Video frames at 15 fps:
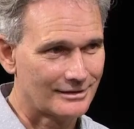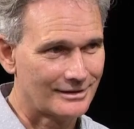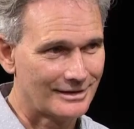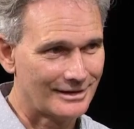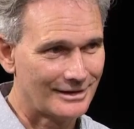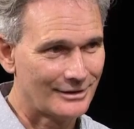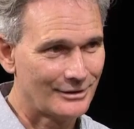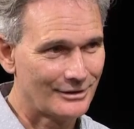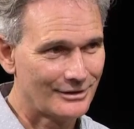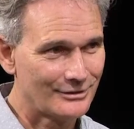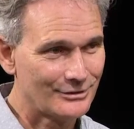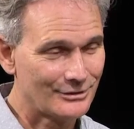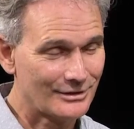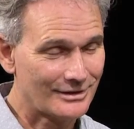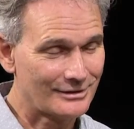You
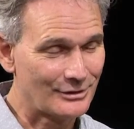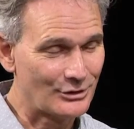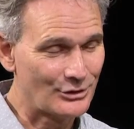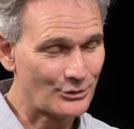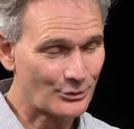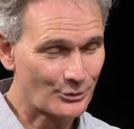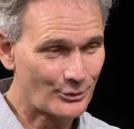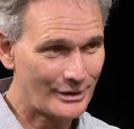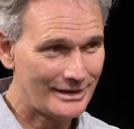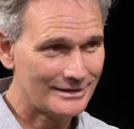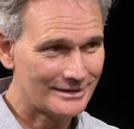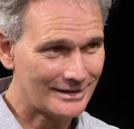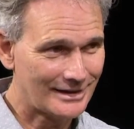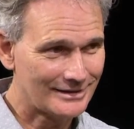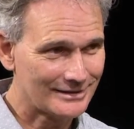said 3
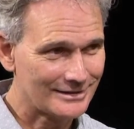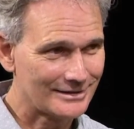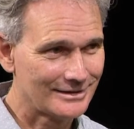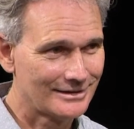cents?